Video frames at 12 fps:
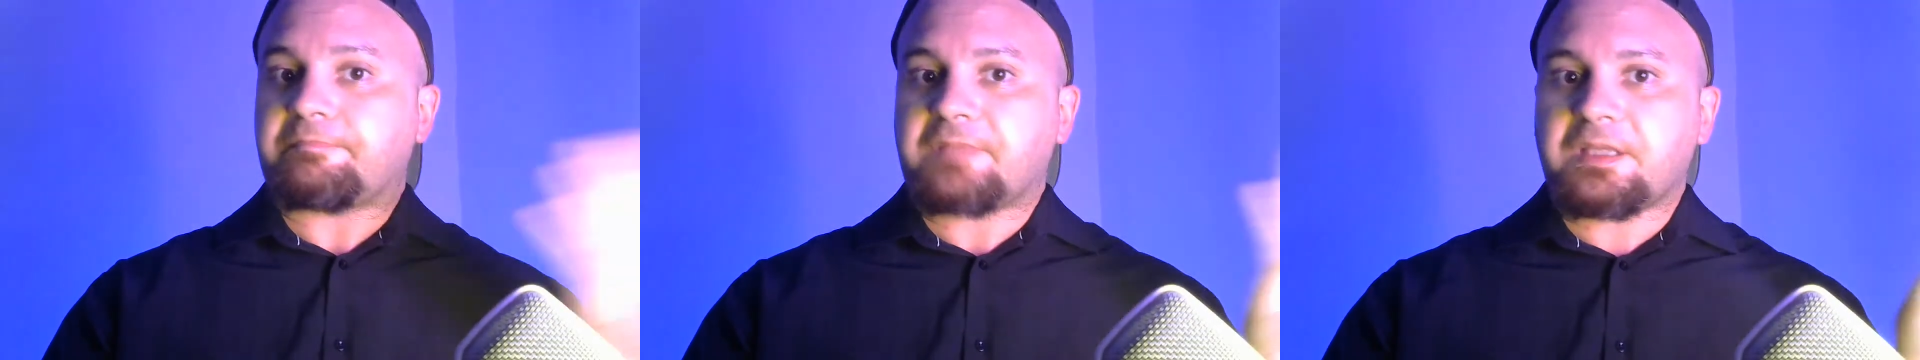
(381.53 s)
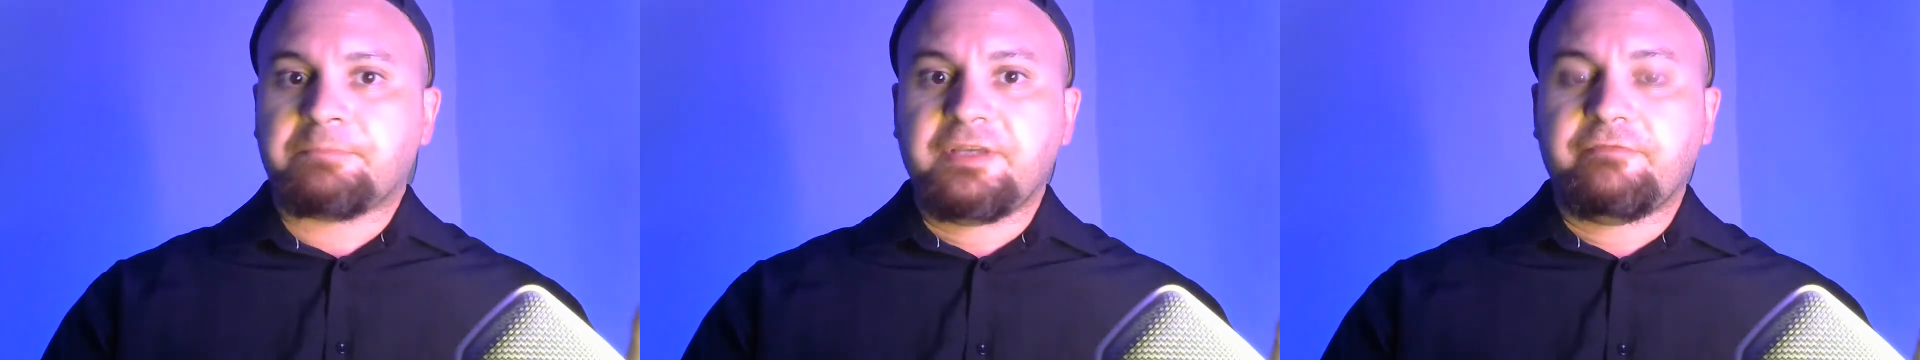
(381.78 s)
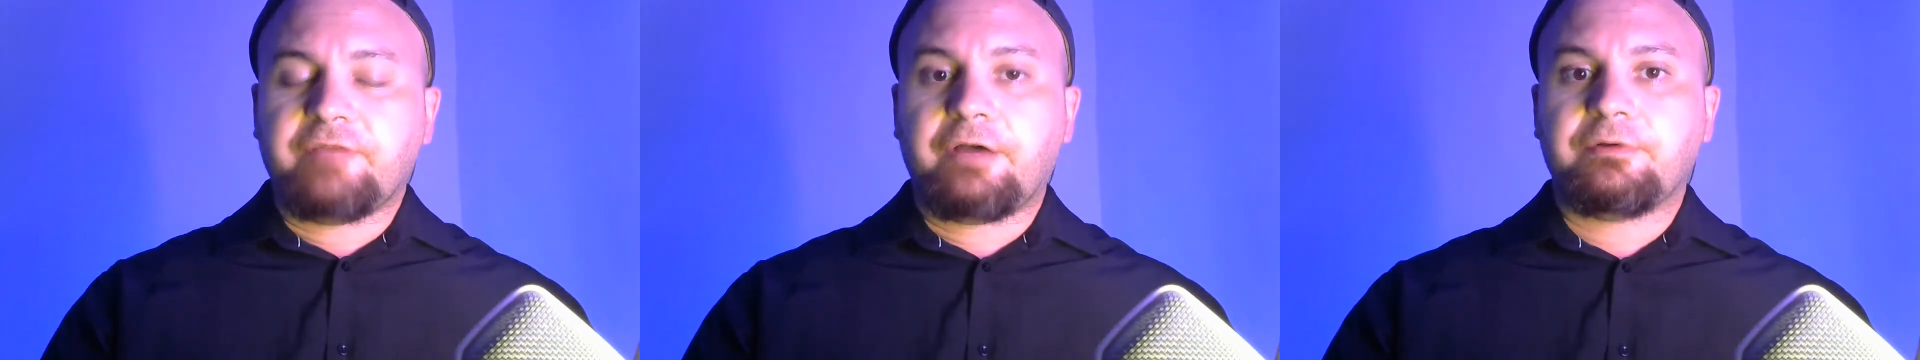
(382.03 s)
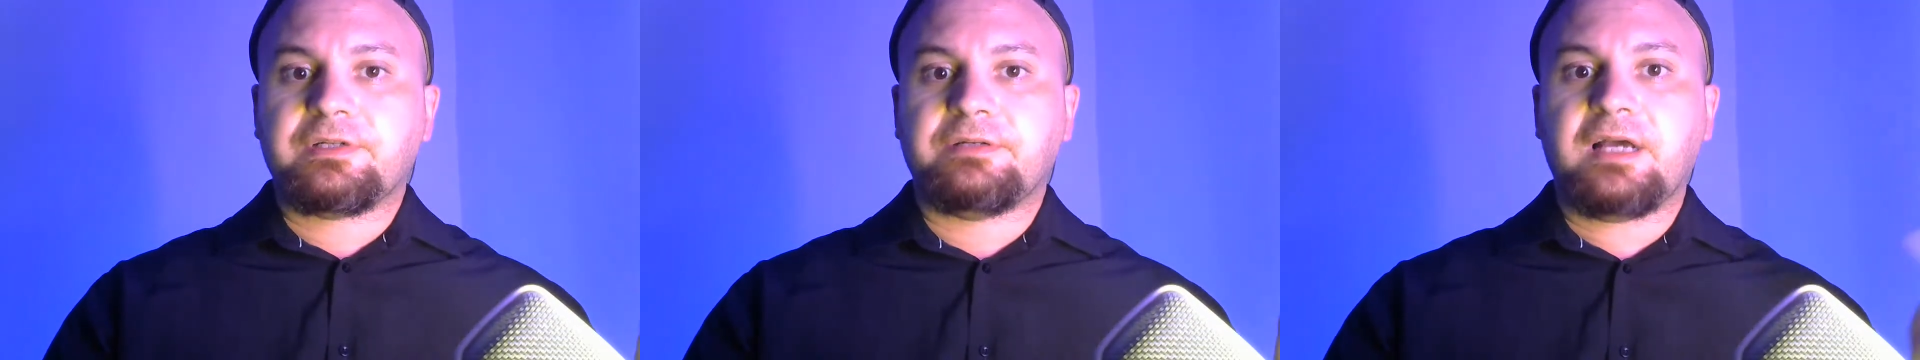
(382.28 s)
be
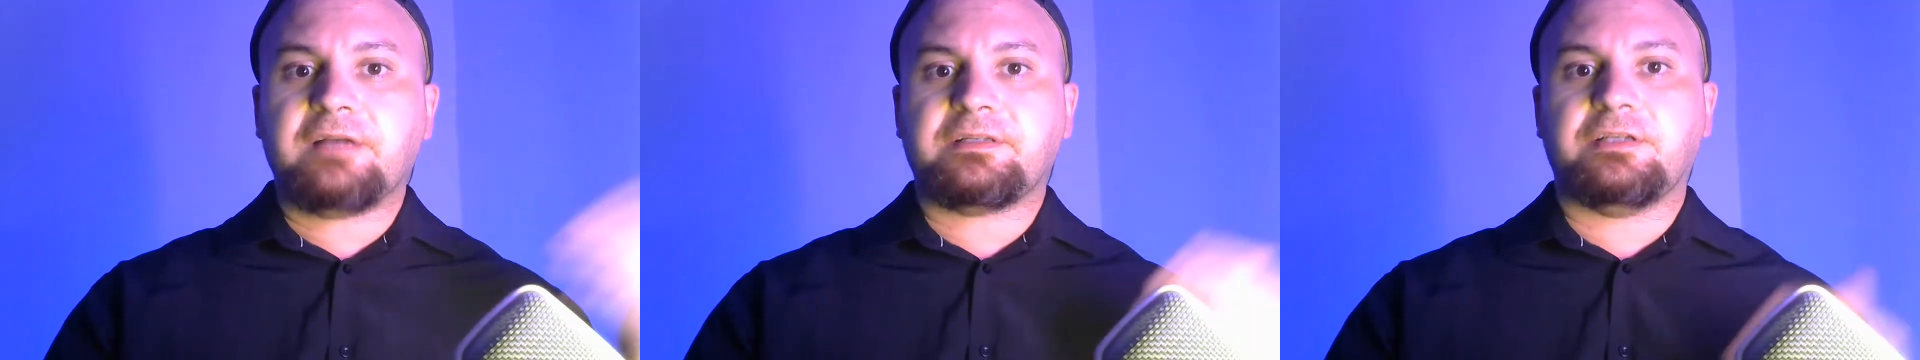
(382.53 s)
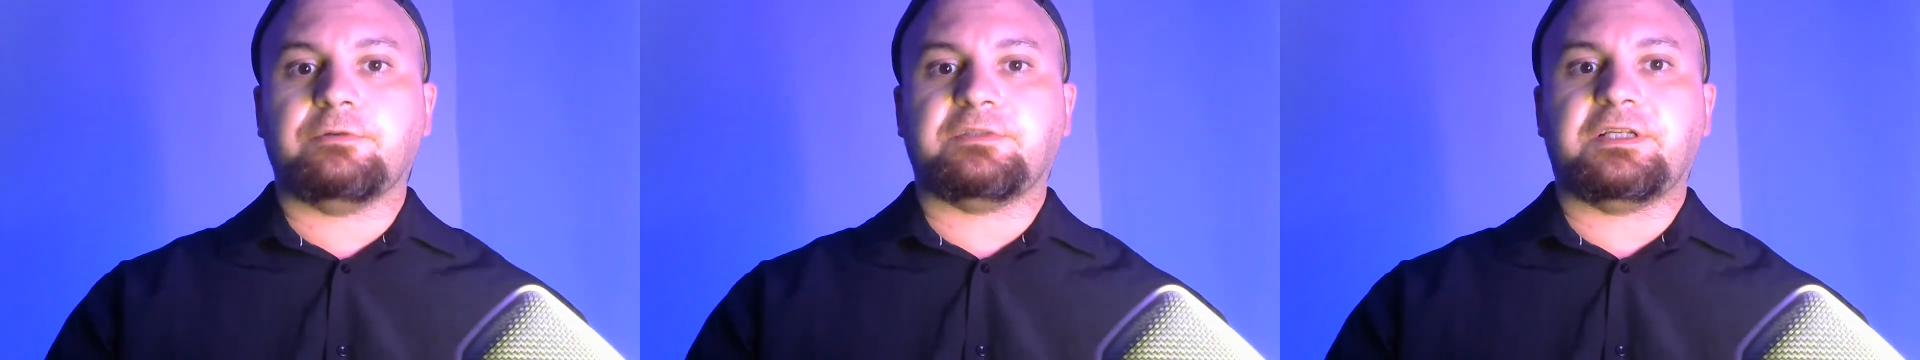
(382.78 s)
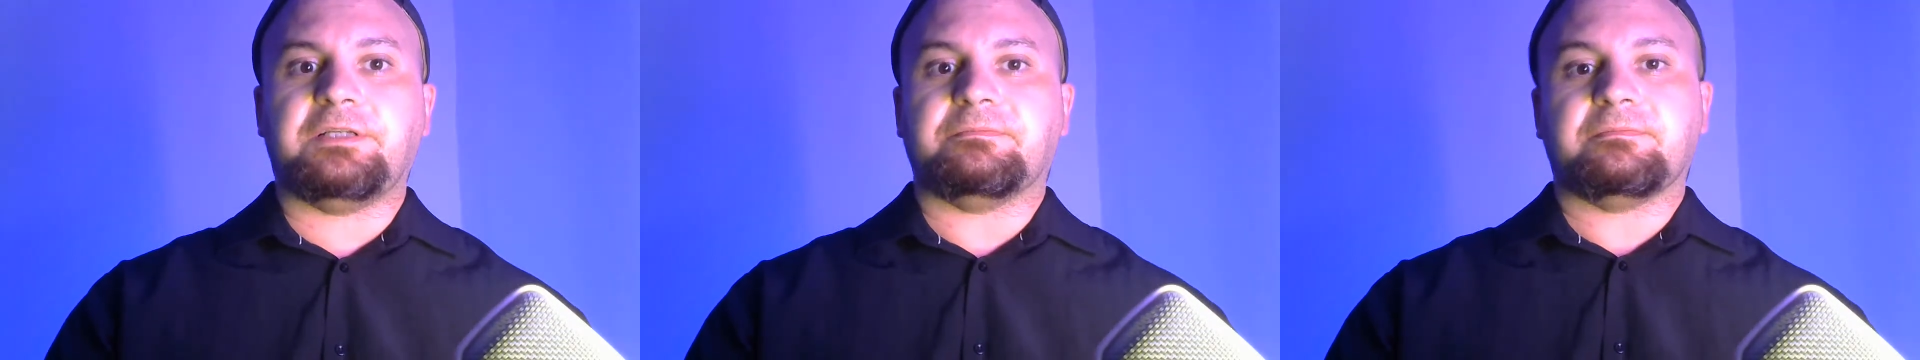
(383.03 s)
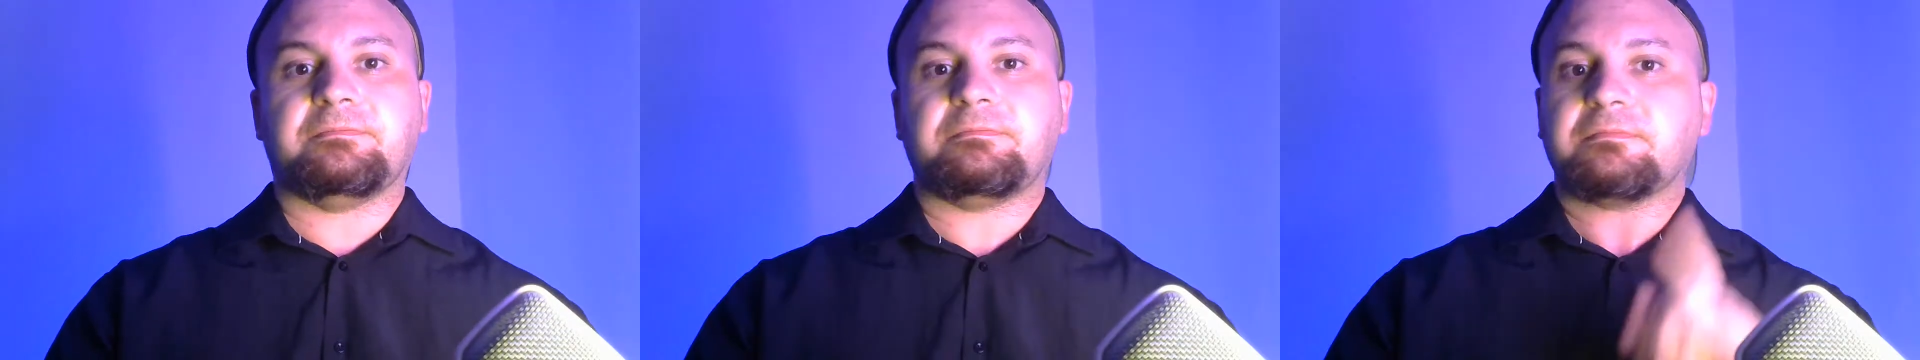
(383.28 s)
found not guilty?
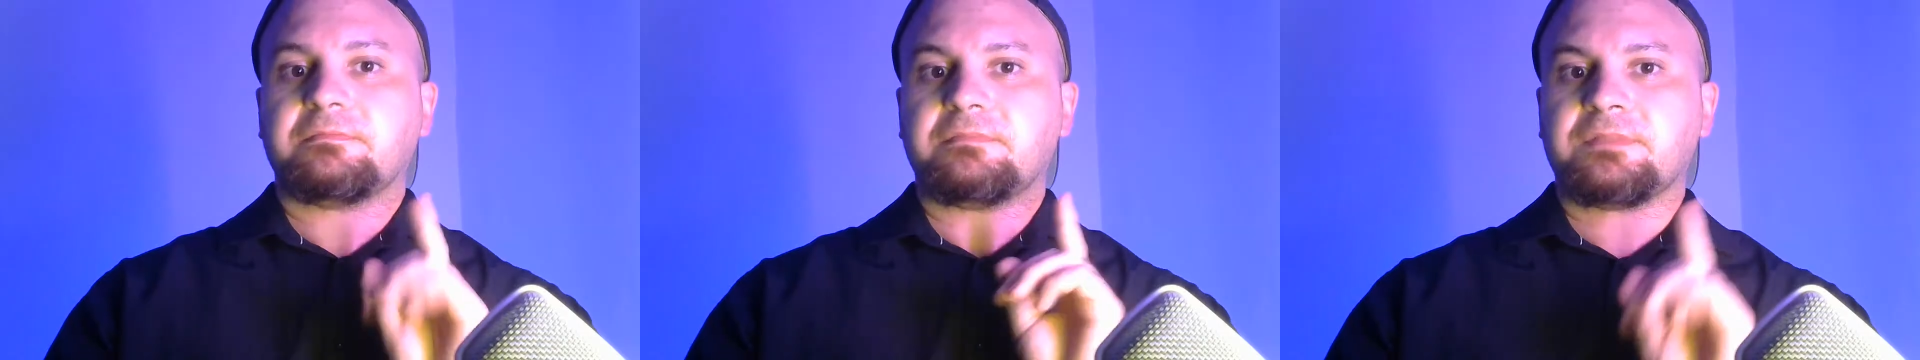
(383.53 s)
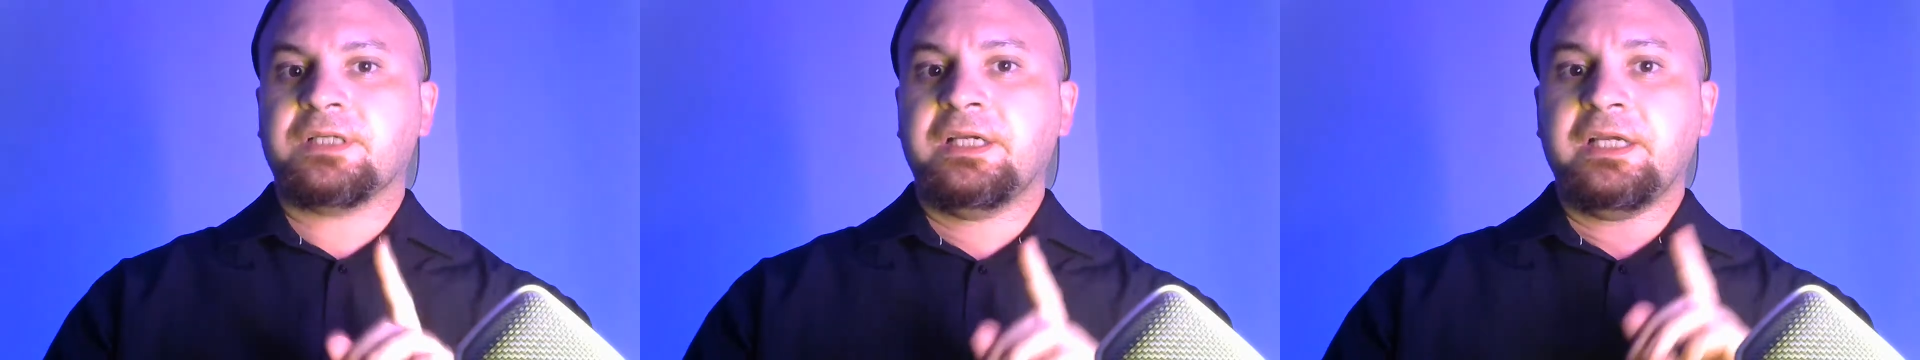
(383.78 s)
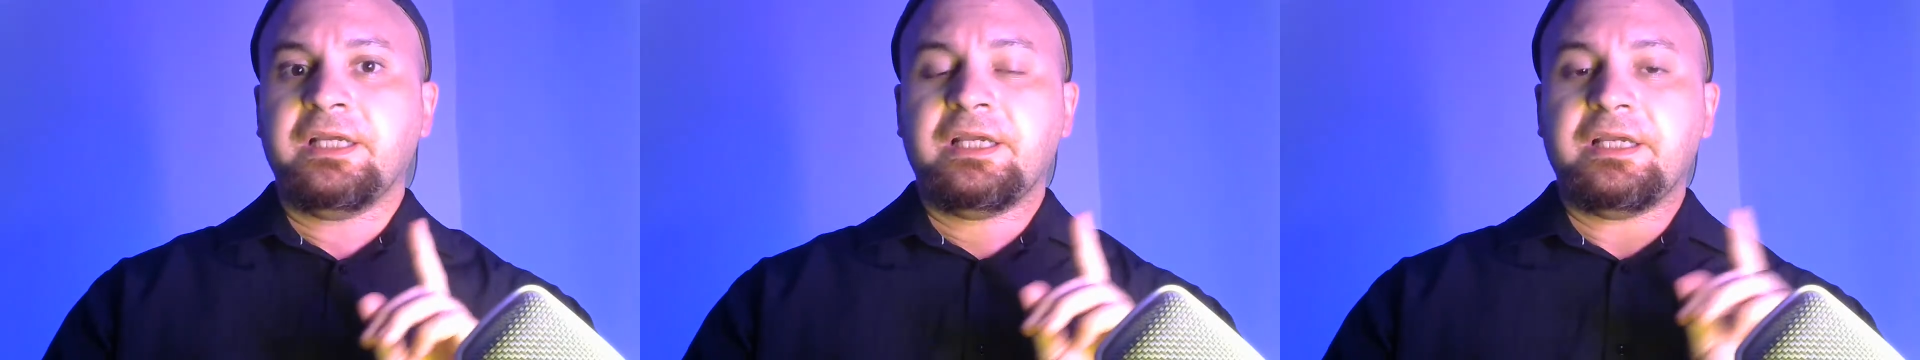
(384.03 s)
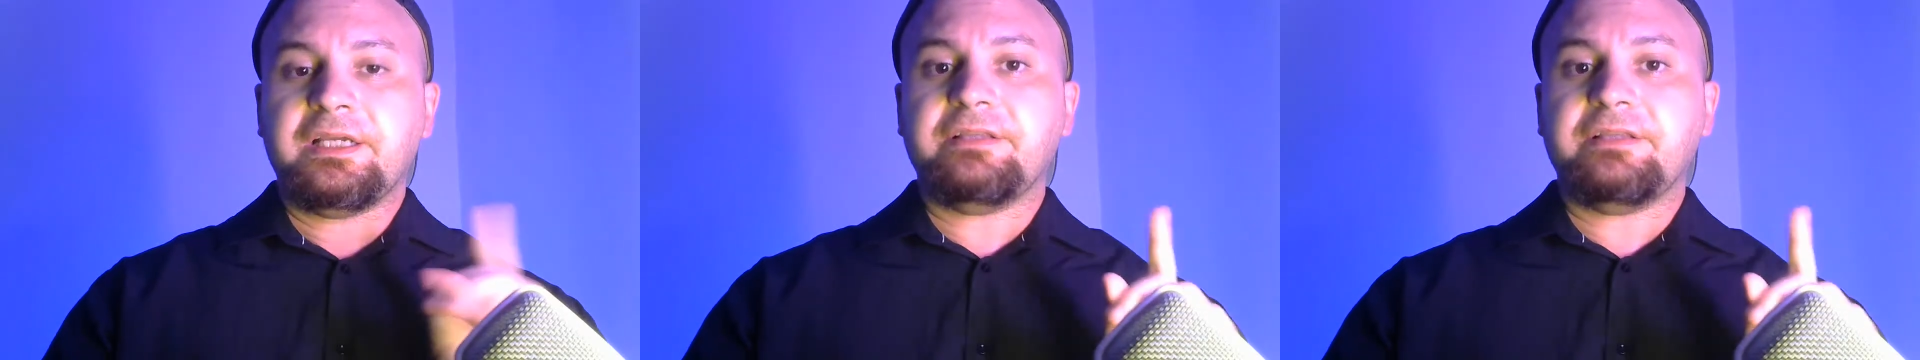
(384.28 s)
In